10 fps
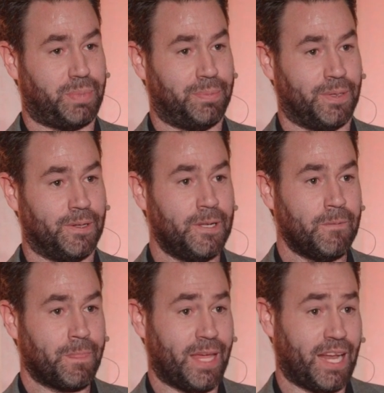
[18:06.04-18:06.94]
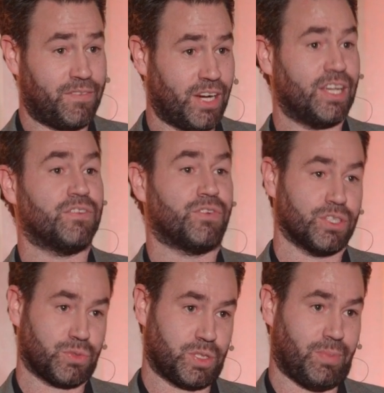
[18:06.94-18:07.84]
of people that have very
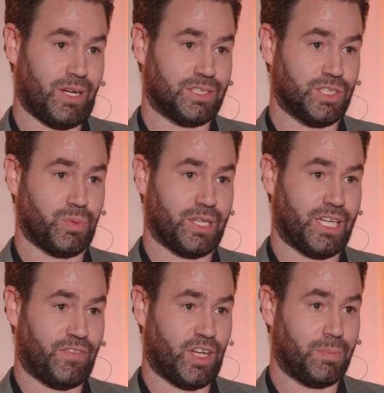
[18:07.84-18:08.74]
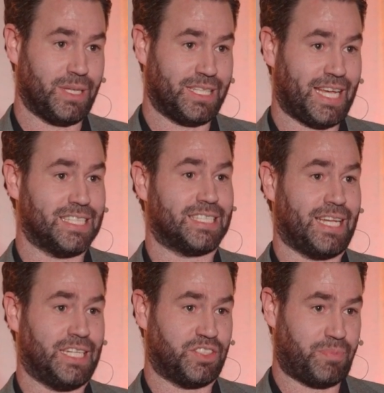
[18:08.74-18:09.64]
adverse responses, where they develop intense
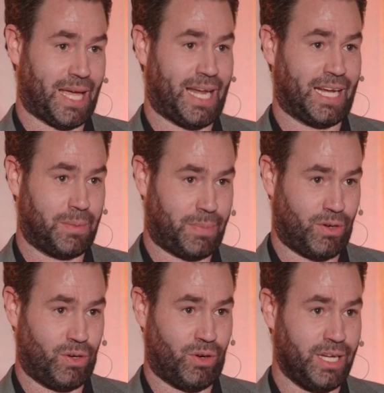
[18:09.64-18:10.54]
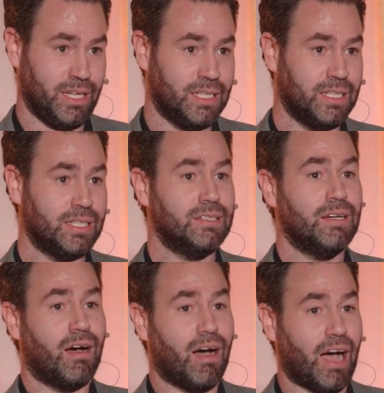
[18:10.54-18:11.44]
states of panic and paranoia.
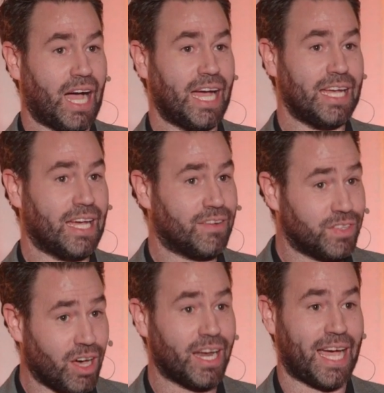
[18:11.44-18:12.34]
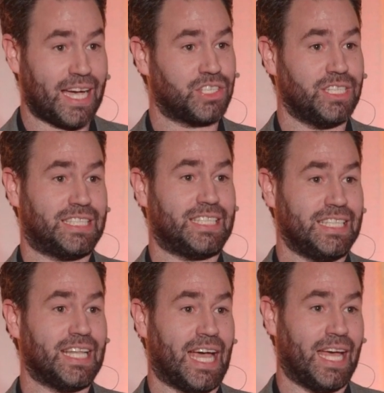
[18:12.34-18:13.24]
I have not actually
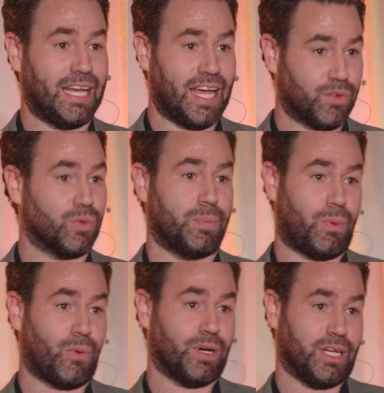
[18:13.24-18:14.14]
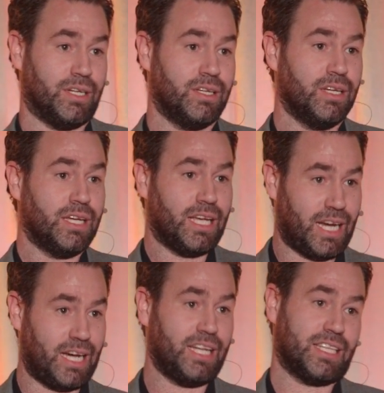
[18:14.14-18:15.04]
seen that ever reported
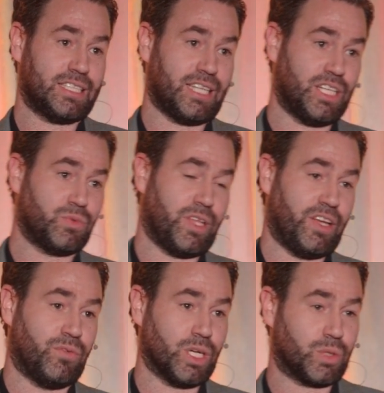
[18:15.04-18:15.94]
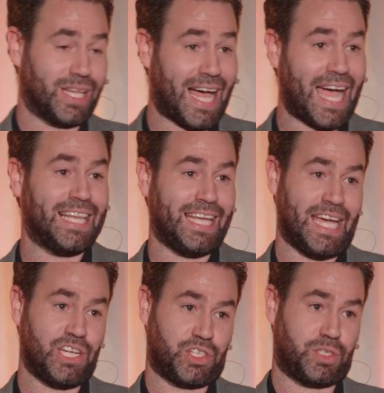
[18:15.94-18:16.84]
in any of the studies where they've worked with
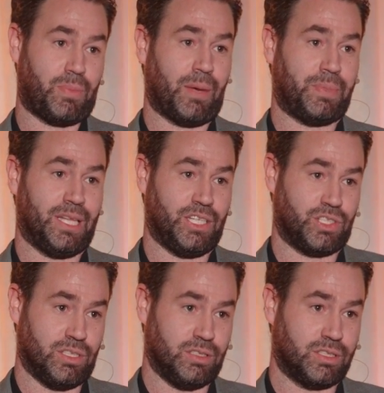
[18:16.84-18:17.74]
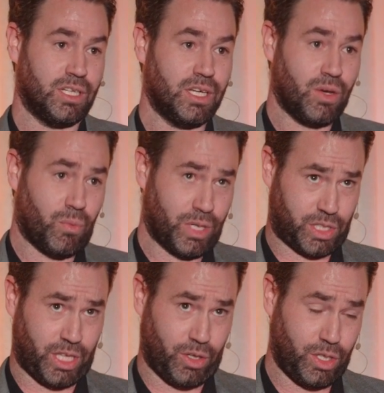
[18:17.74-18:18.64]
highly anxious populations,
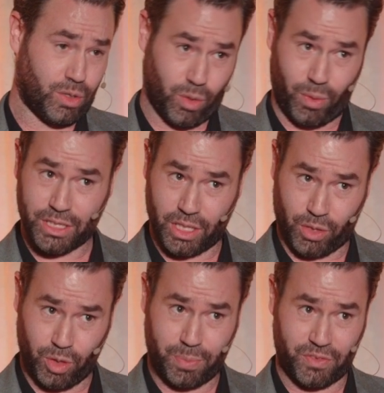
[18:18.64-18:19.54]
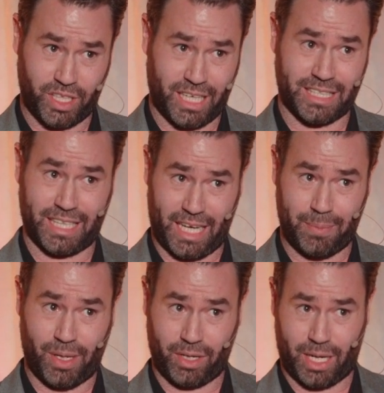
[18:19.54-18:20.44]
which there was a group of studies that
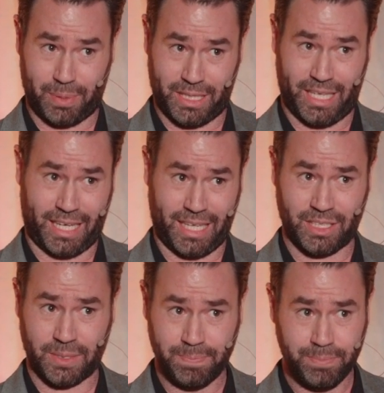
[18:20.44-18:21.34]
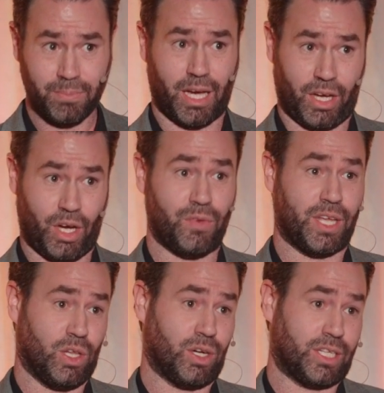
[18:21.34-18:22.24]
came out a couple of decades ago
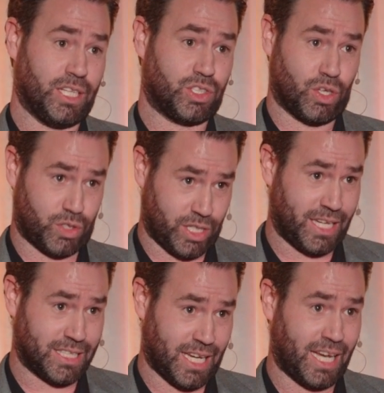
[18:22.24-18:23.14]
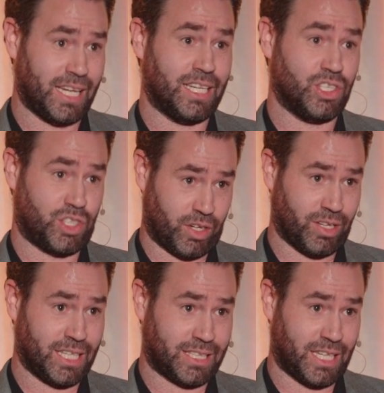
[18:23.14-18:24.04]
that looked at social anxiety and
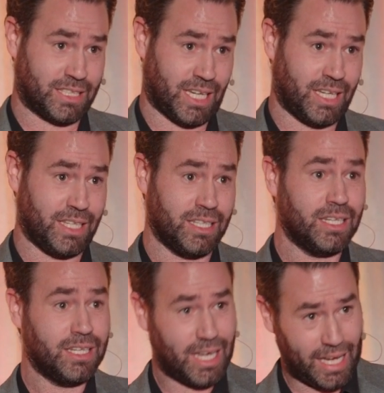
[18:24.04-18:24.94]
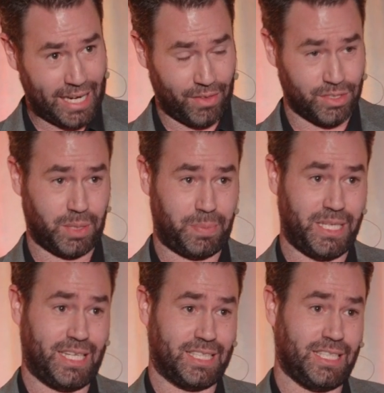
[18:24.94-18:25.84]
generalized anxiety, and now there's the
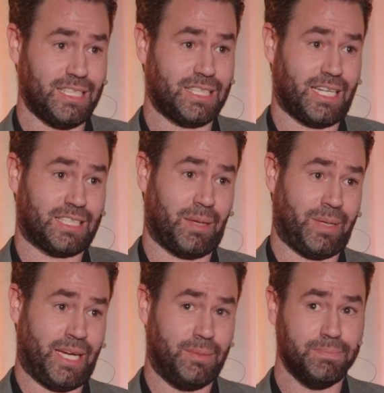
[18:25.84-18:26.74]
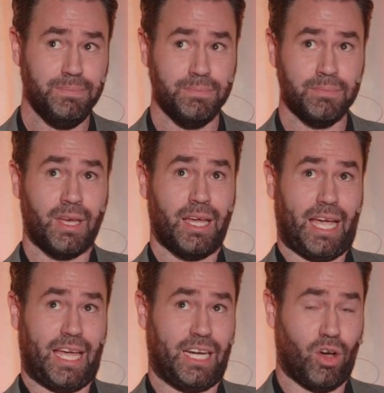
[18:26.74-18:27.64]
PTSD studies coming out.
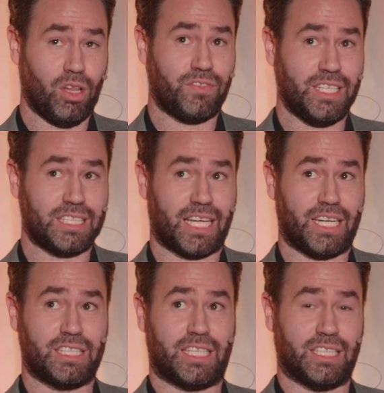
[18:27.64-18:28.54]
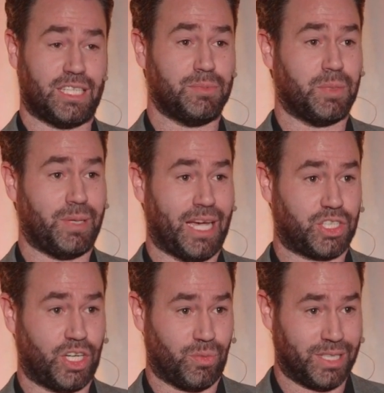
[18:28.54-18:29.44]
And in all of these studies, there seems to be
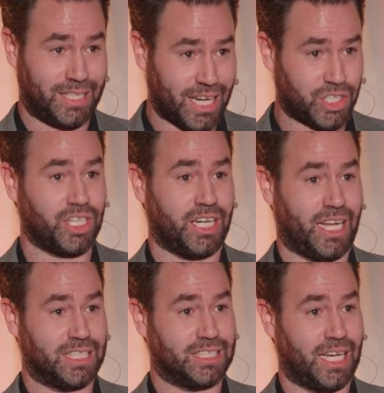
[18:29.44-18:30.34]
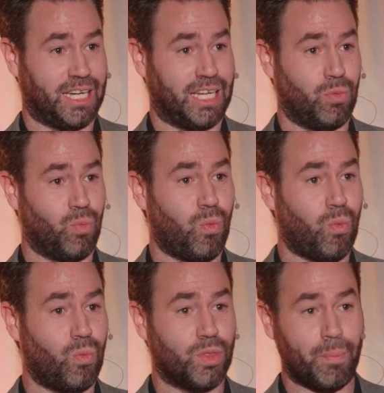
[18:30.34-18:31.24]
actually a reduction in anxiety.
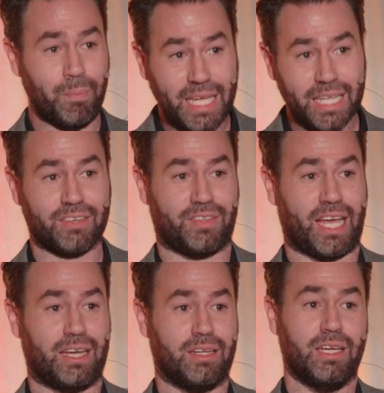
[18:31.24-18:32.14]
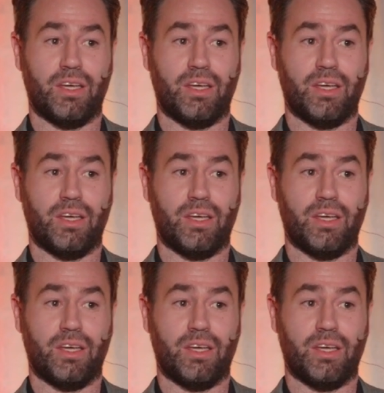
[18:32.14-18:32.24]
And the meaning of that,